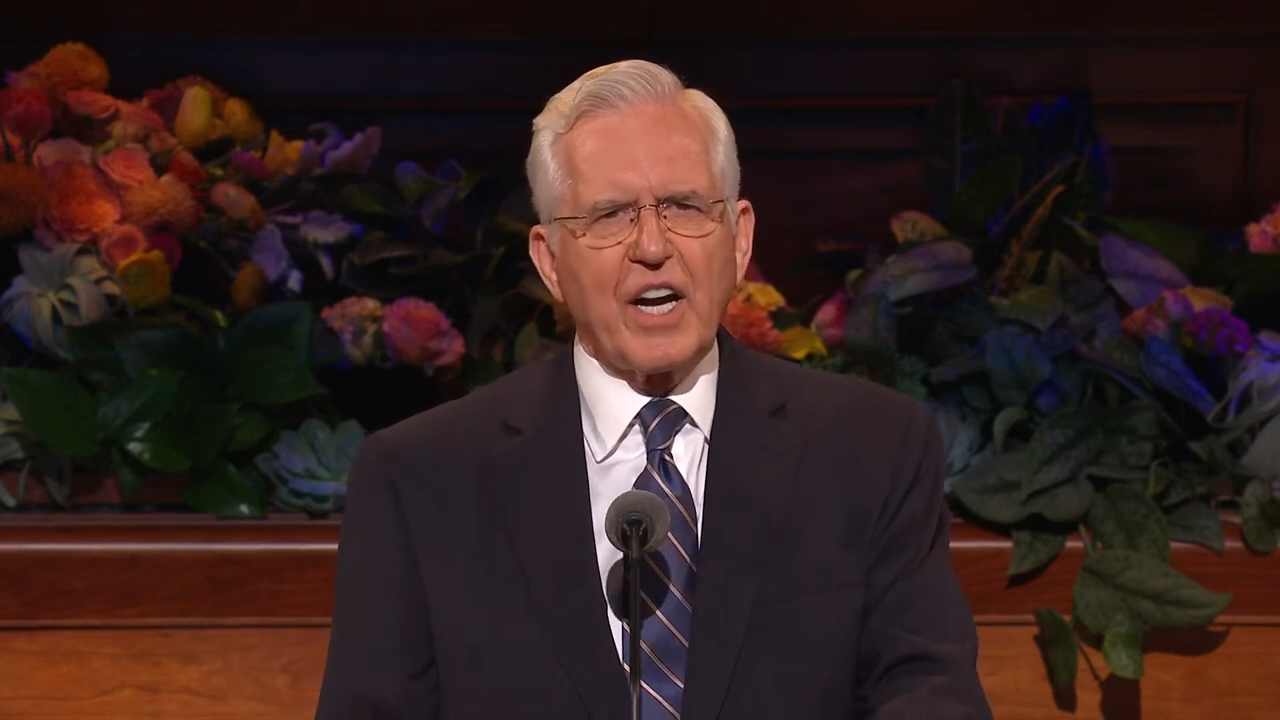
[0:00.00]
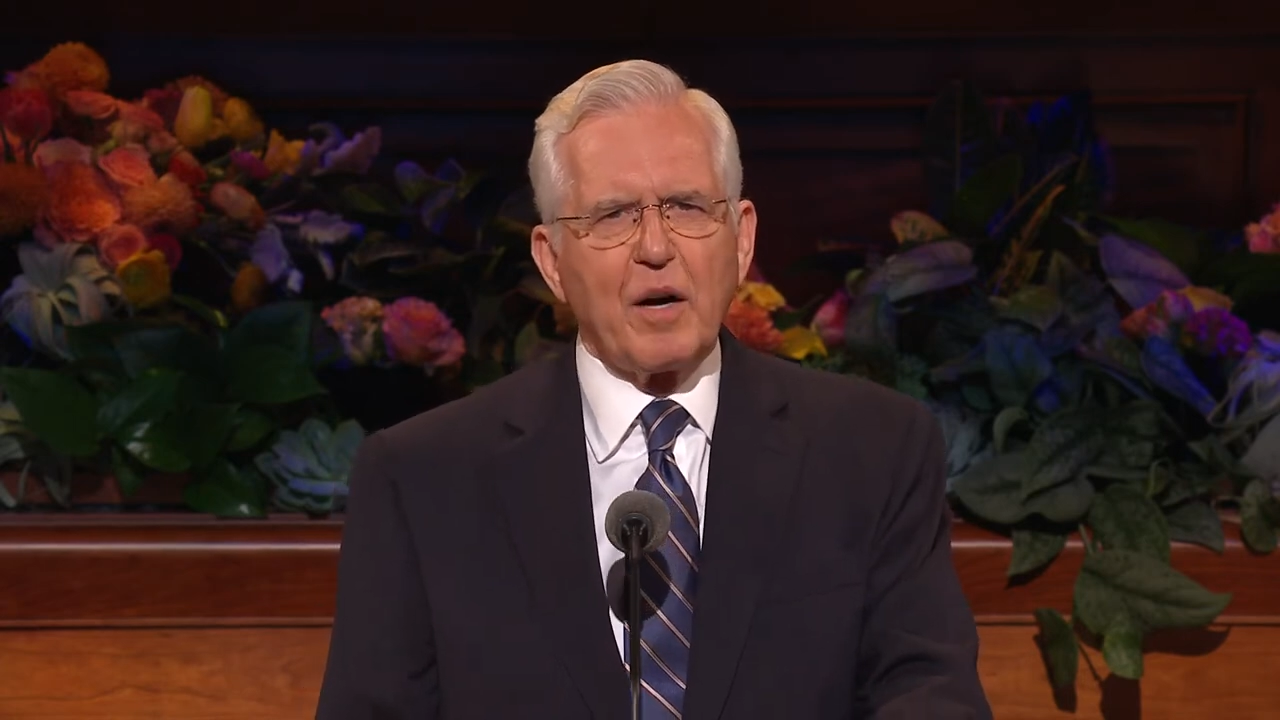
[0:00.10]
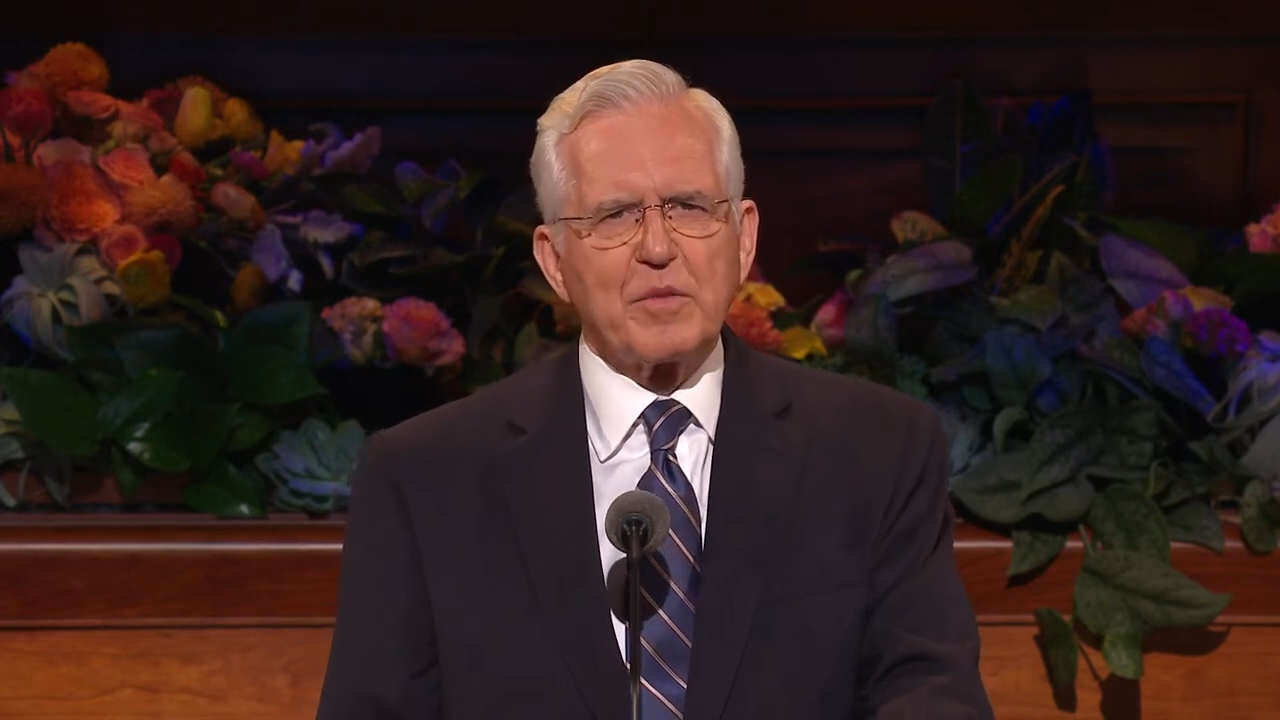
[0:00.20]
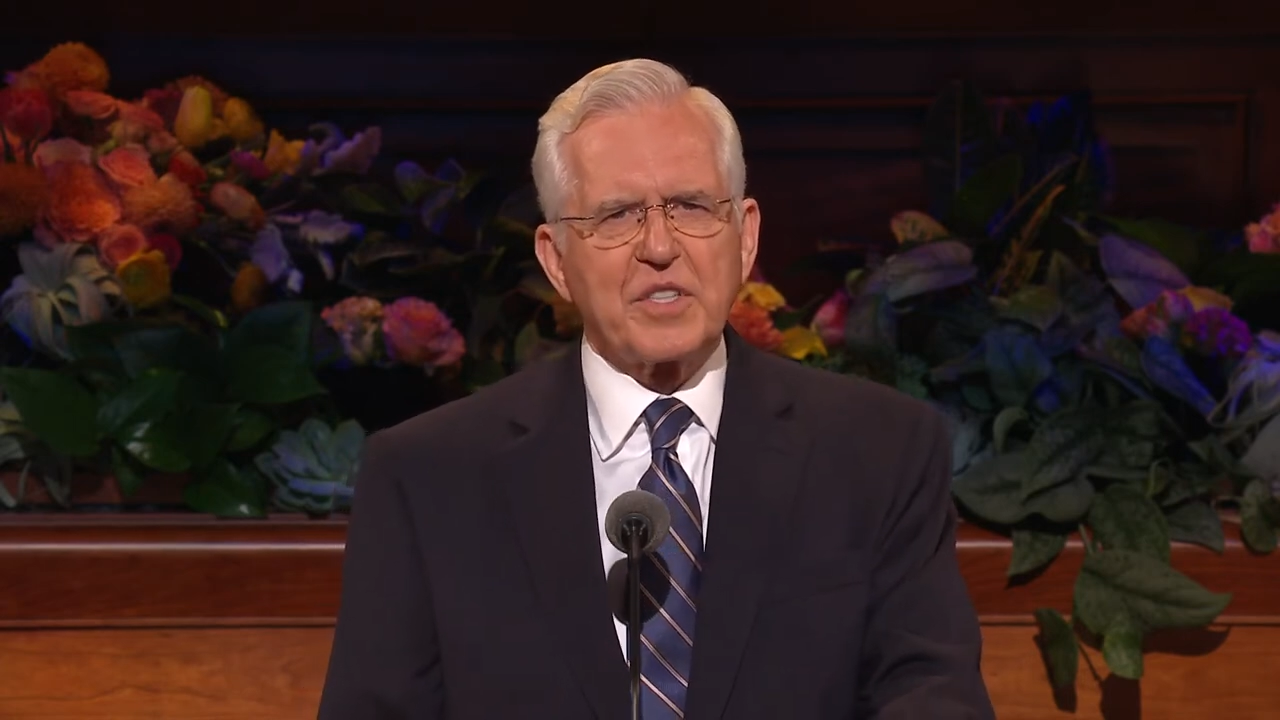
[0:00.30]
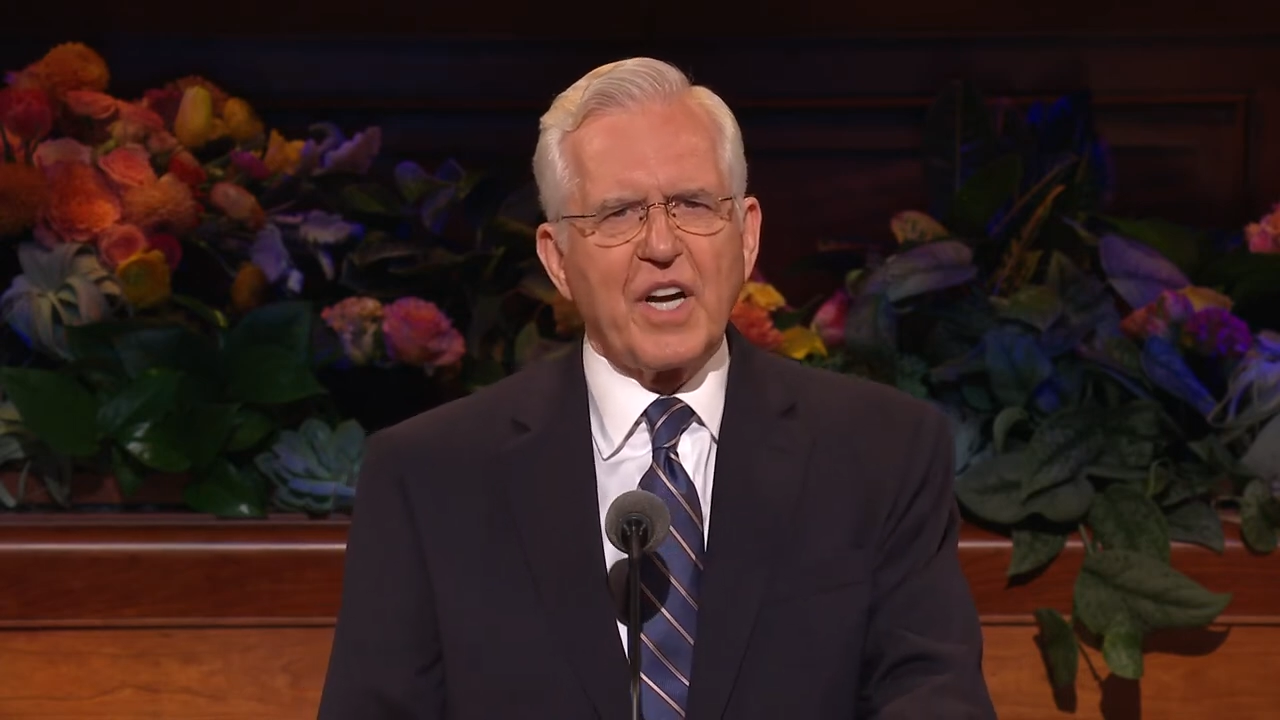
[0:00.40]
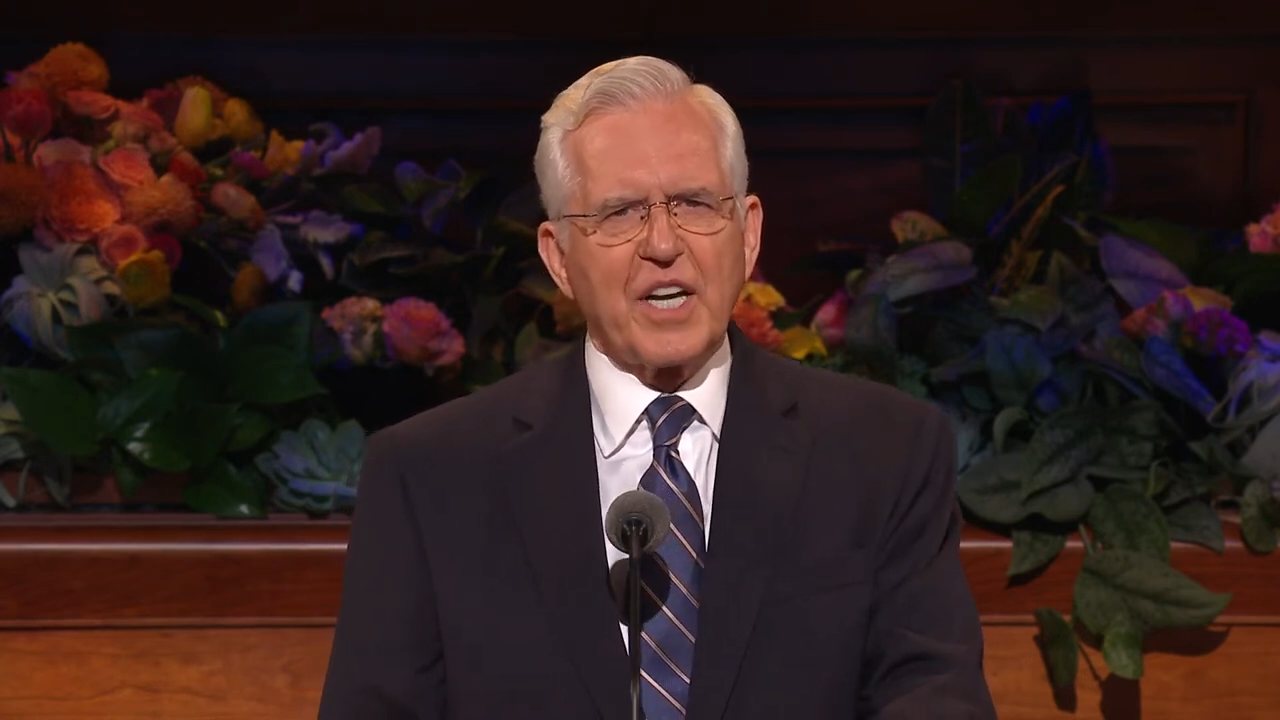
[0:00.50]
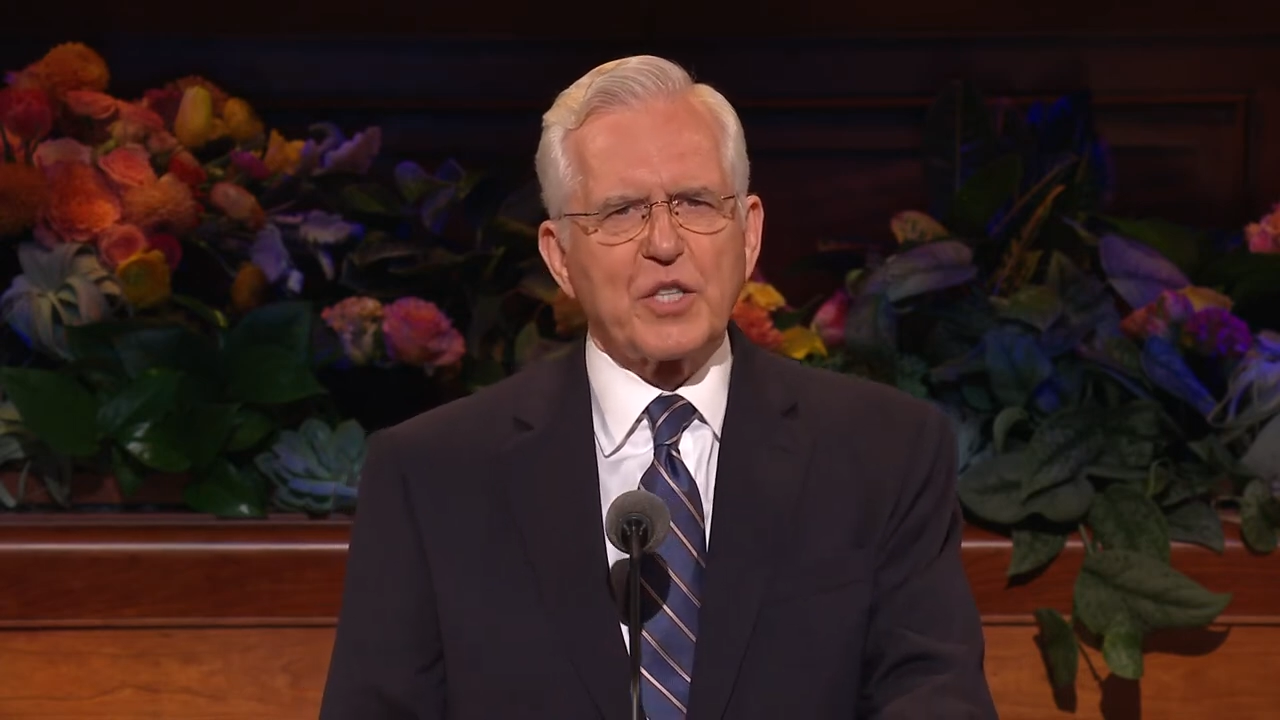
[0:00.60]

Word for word: comes not